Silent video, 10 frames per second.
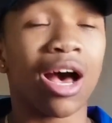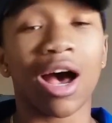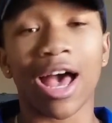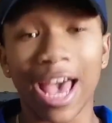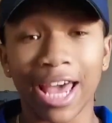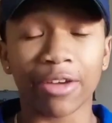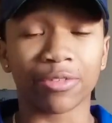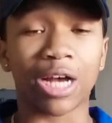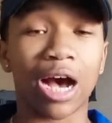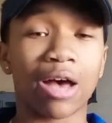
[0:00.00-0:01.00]
ahead of
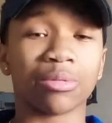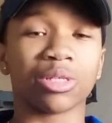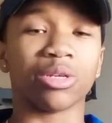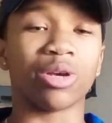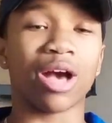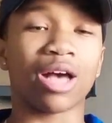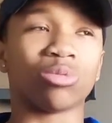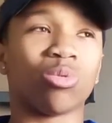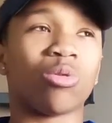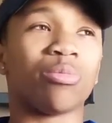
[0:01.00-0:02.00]
time so you guys
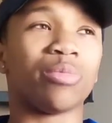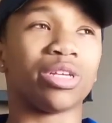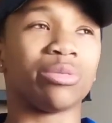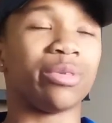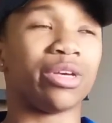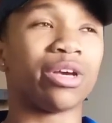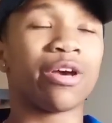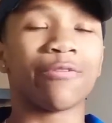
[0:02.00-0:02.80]
won't miss me